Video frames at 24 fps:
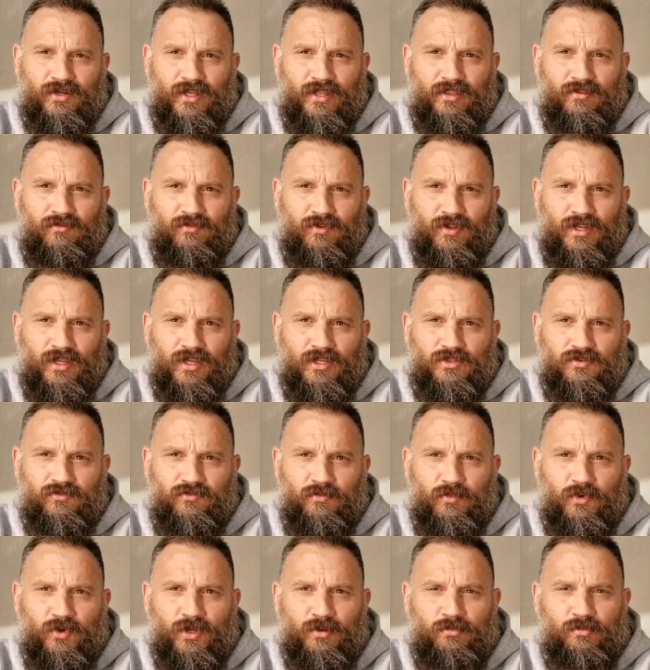other videos of
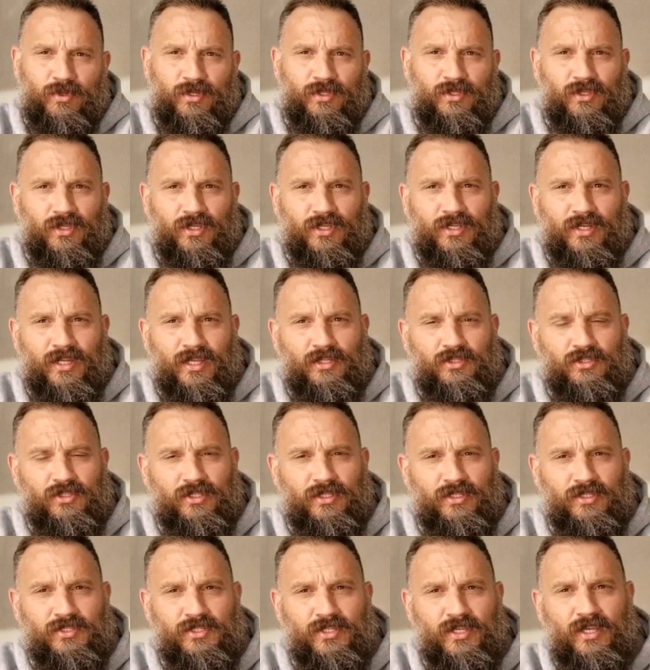mine, but you can
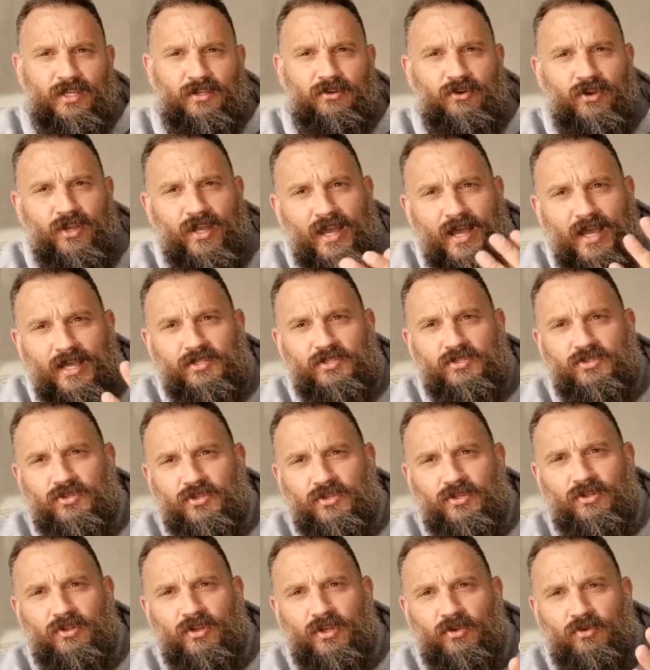actually see. And I asked
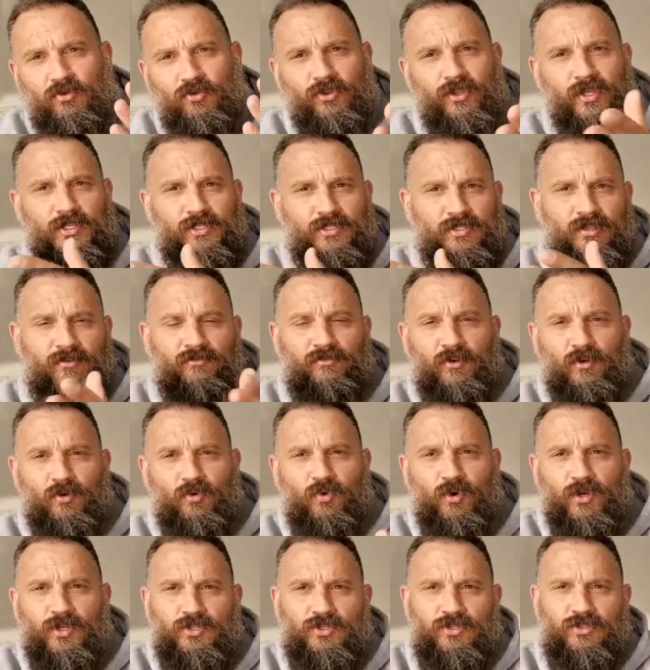her like all these different
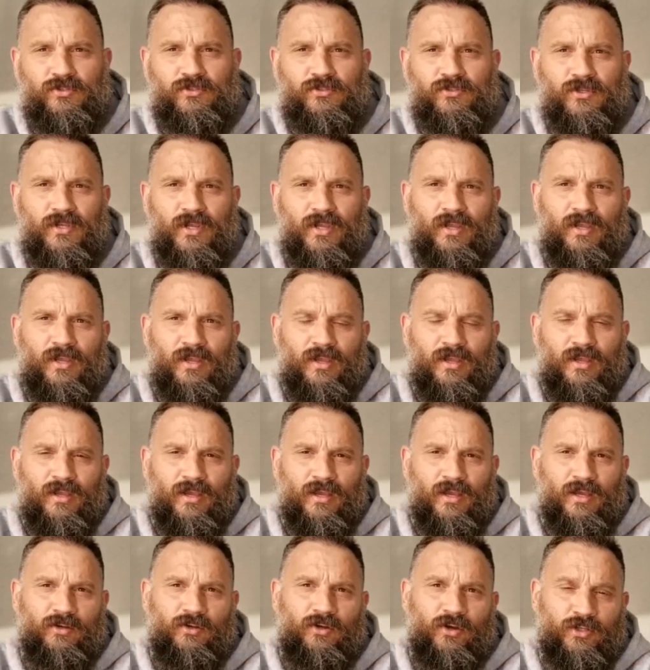questions,
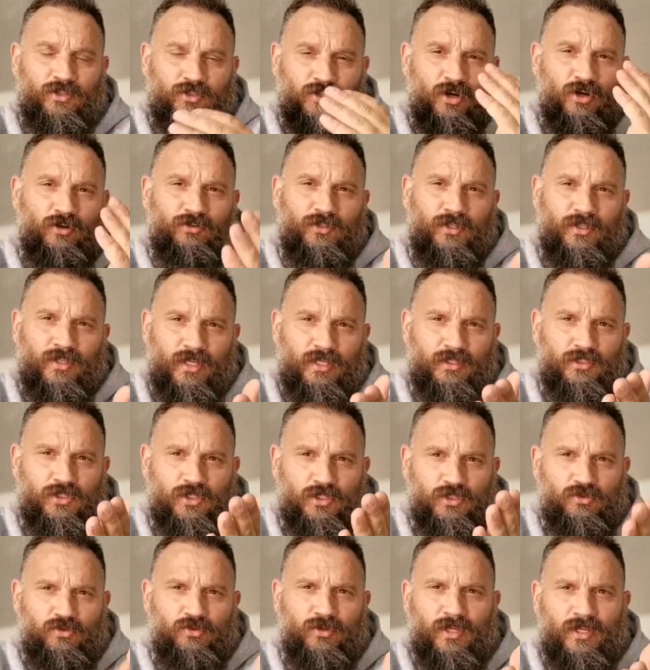and I told her that
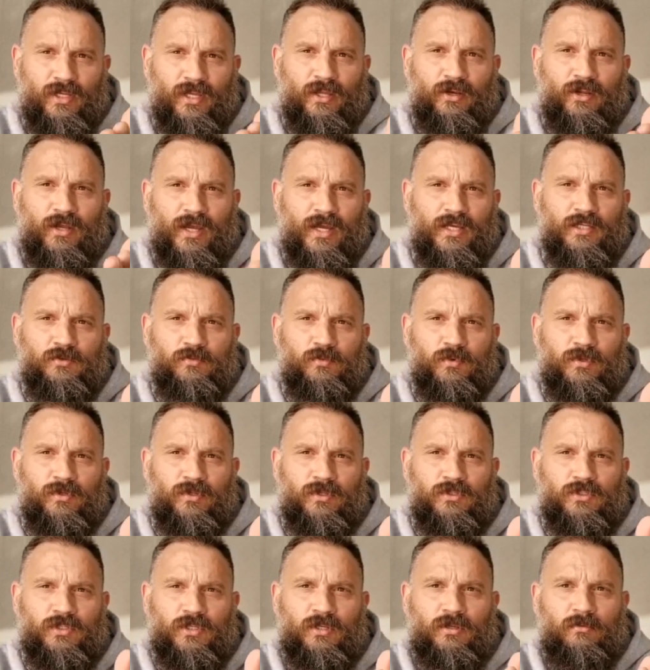she's looking at her husband.
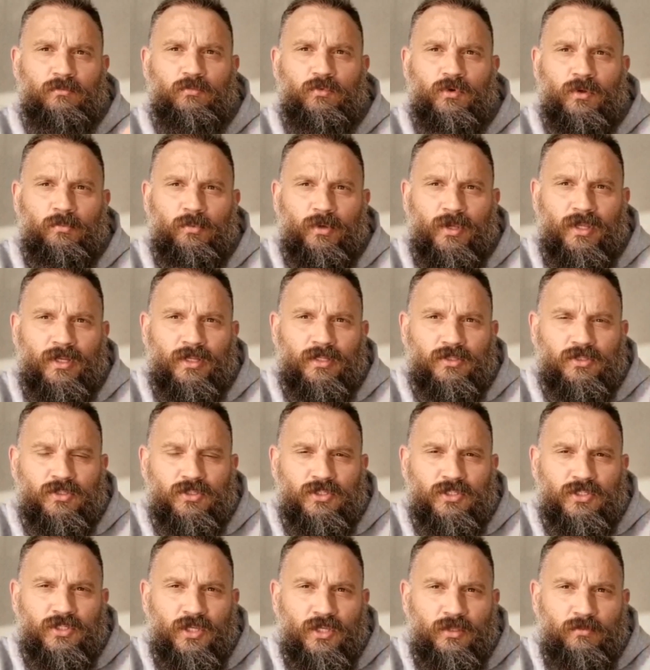And she repeated,
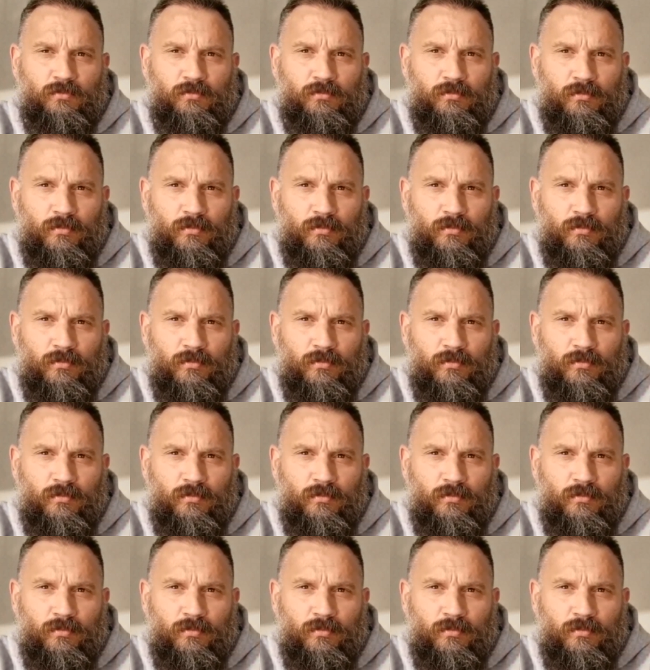she said,